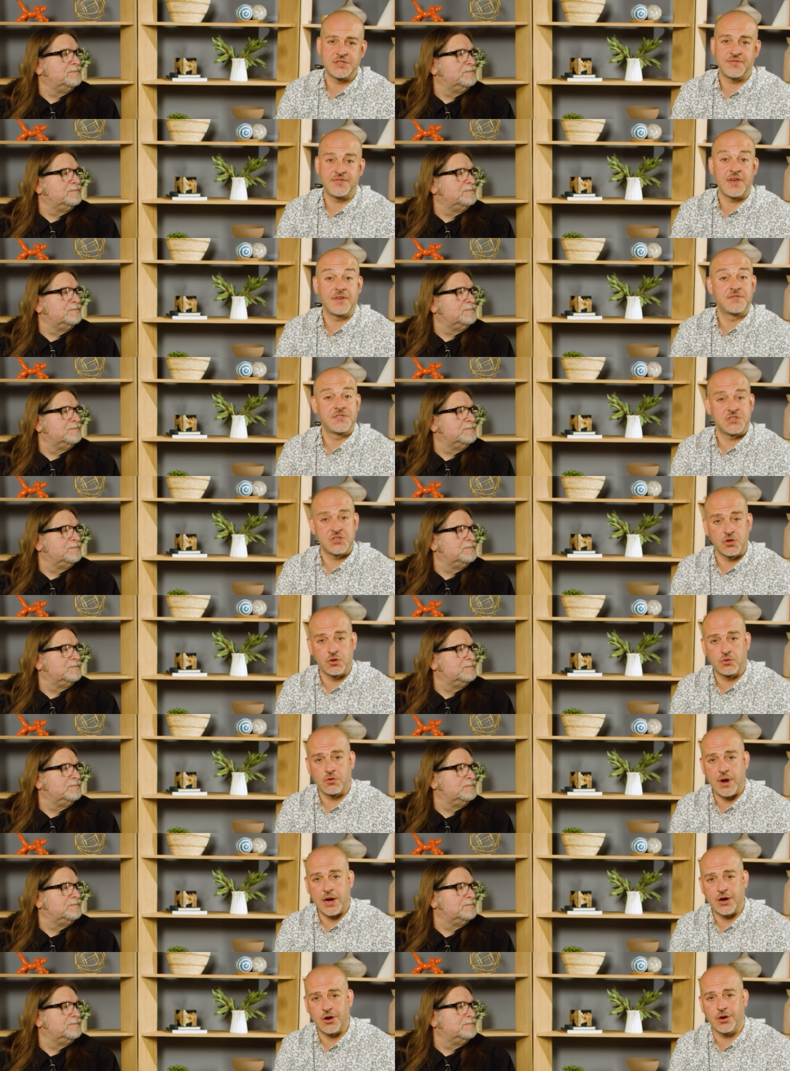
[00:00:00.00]
Speaker 1: If you have sealed
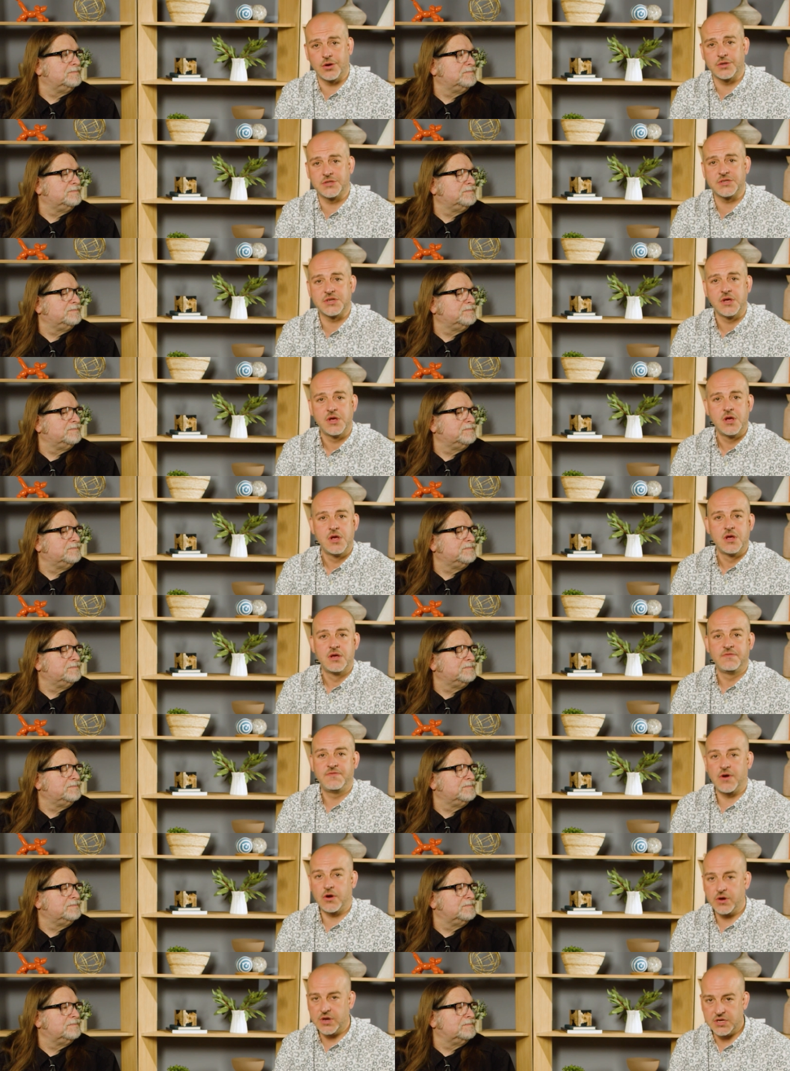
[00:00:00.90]
records,
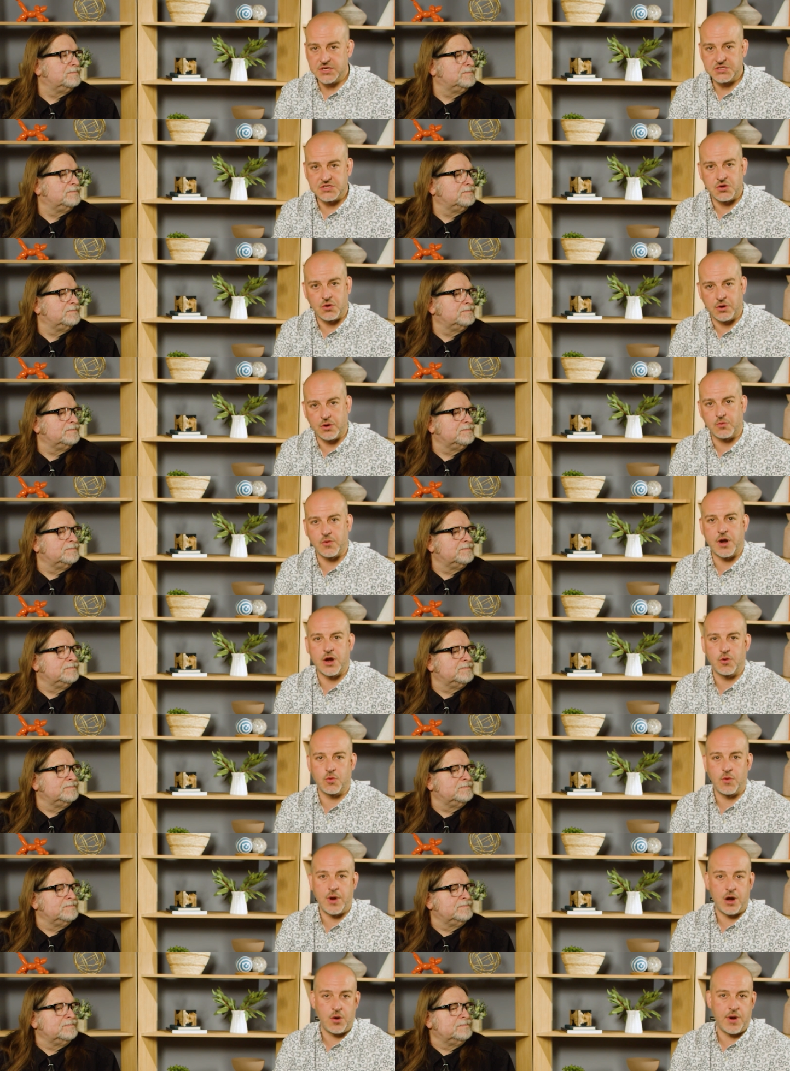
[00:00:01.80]
very historic rare,
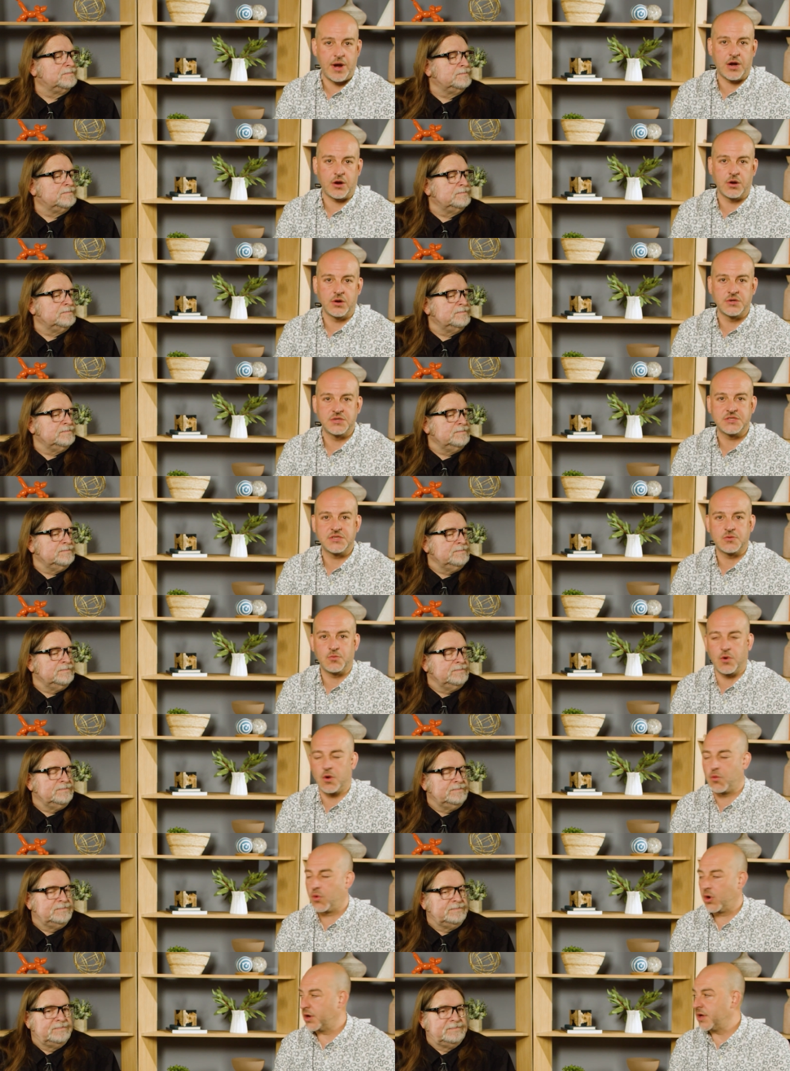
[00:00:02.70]
rare records,
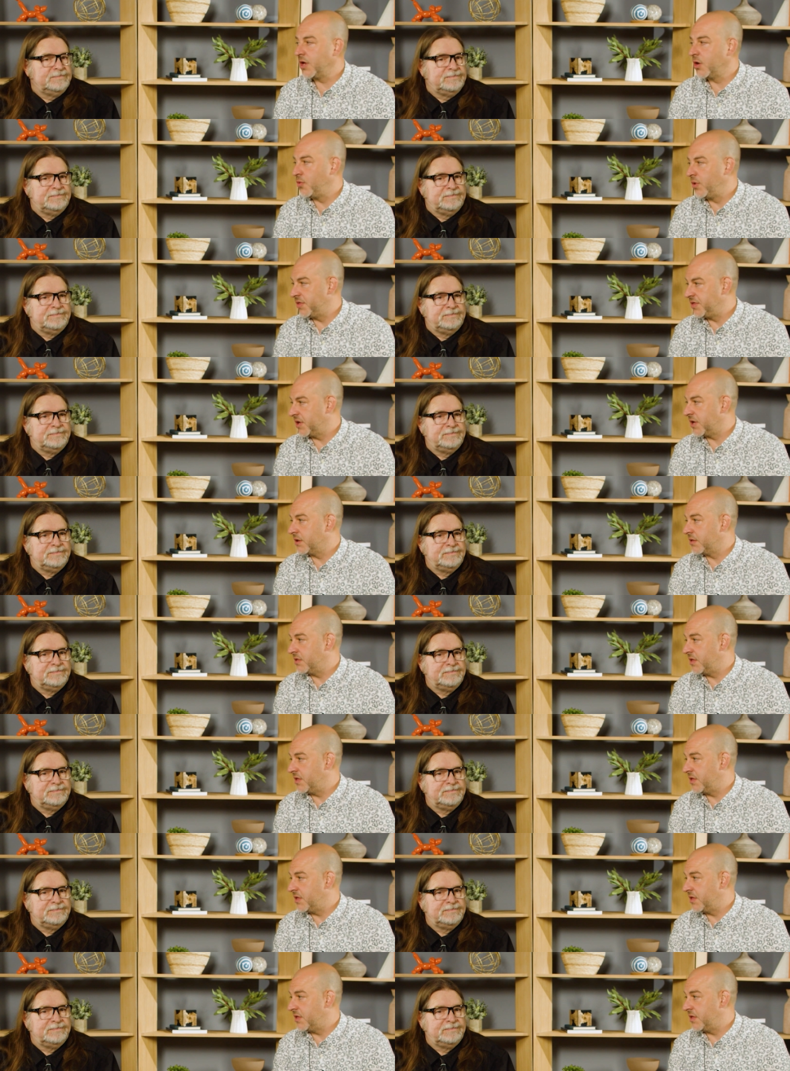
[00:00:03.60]
we're working with the,